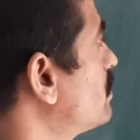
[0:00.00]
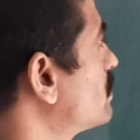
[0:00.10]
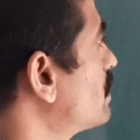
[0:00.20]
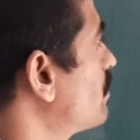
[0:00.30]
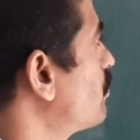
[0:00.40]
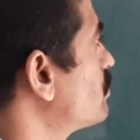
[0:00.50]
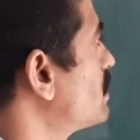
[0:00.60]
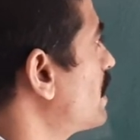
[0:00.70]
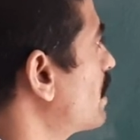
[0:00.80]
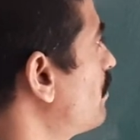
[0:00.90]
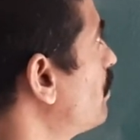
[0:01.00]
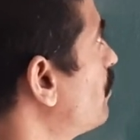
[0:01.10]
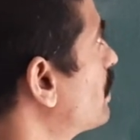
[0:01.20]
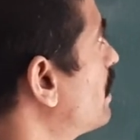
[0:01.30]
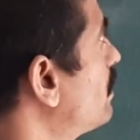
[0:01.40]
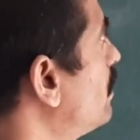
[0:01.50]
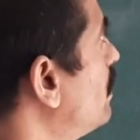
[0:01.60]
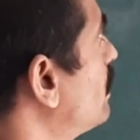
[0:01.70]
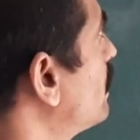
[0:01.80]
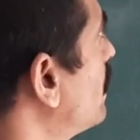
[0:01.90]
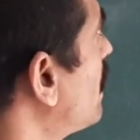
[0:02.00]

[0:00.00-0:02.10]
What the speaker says: shear force diagram you will get. Then